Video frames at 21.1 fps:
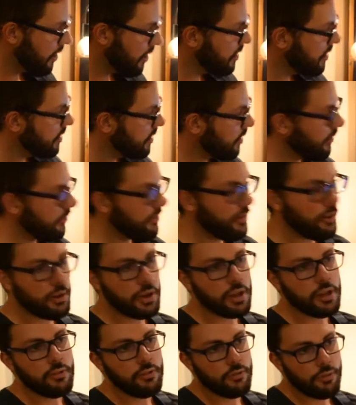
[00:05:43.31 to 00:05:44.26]
So
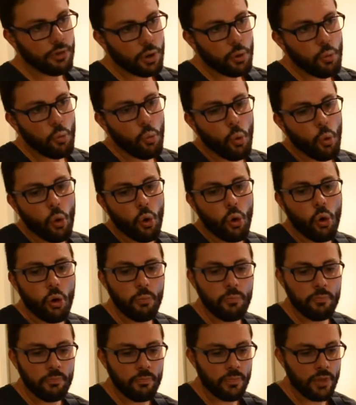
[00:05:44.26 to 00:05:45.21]
very
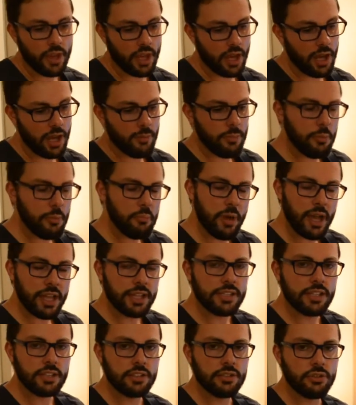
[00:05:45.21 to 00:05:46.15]
warm but
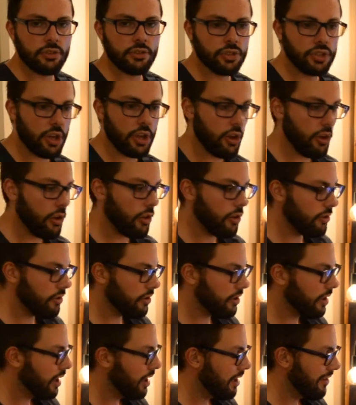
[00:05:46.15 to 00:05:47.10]
basic sort of
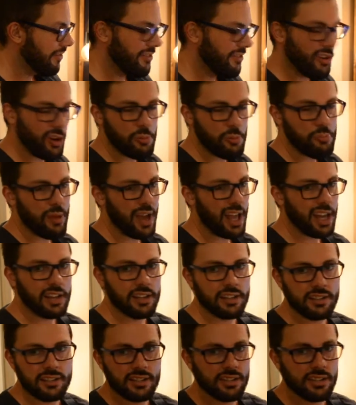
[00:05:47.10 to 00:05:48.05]
tone, very
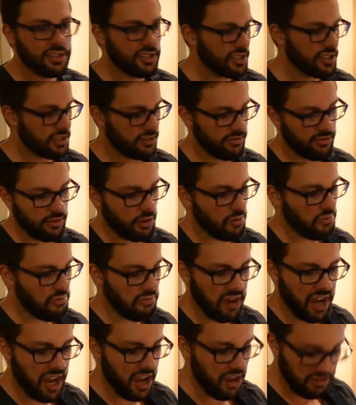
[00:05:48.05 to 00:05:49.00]
balanced. It's just a very
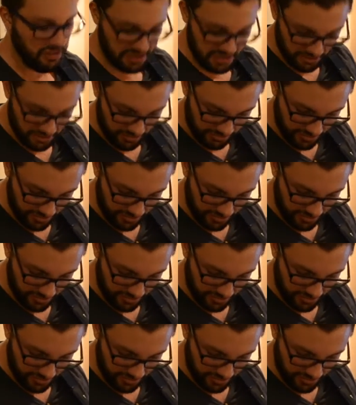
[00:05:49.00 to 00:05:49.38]
round sort of